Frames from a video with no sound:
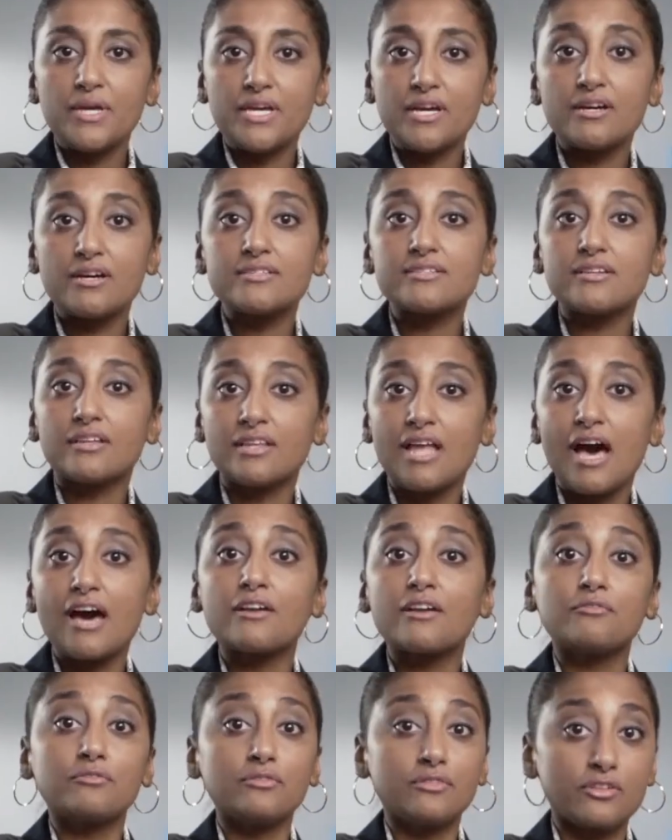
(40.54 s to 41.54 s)
Because a
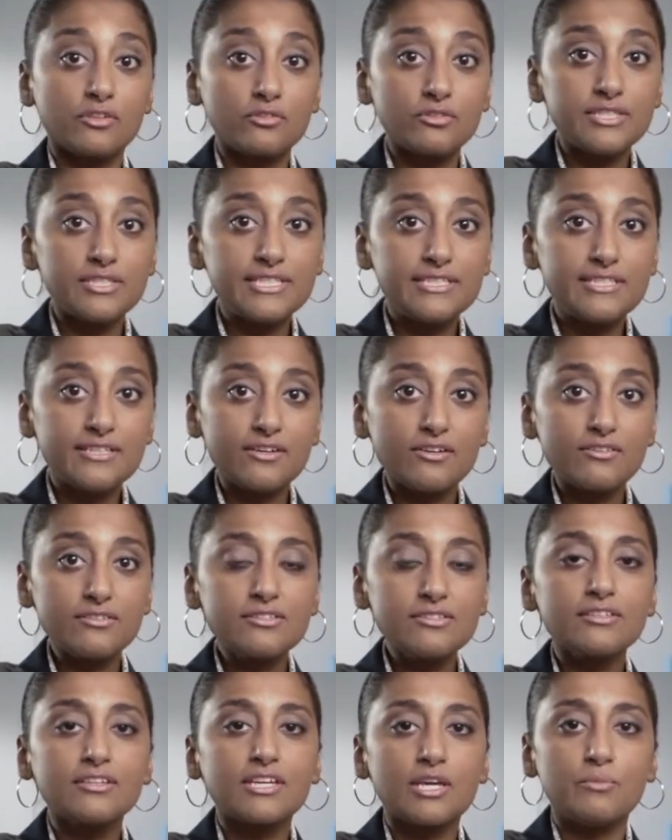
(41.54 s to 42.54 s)
lot of little
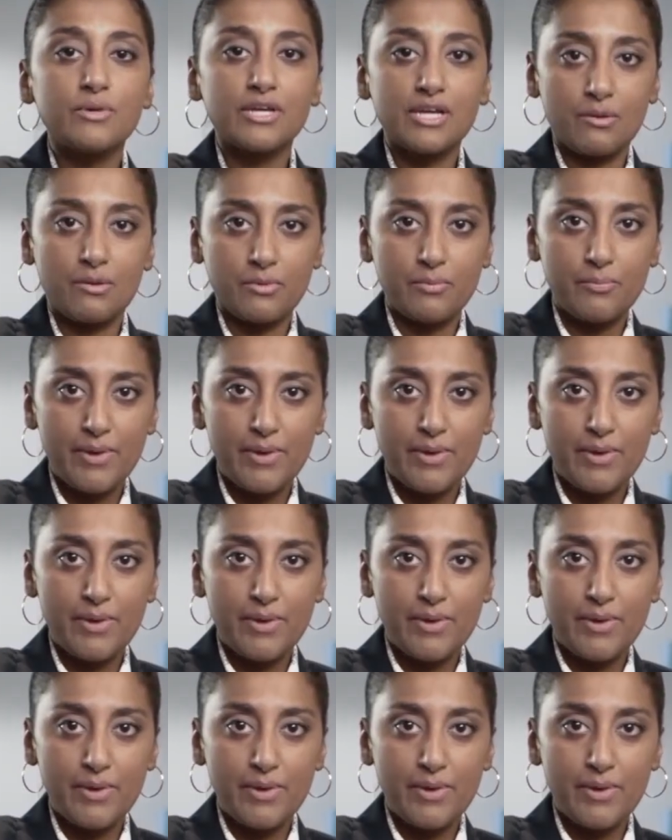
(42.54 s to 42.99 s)
details can become a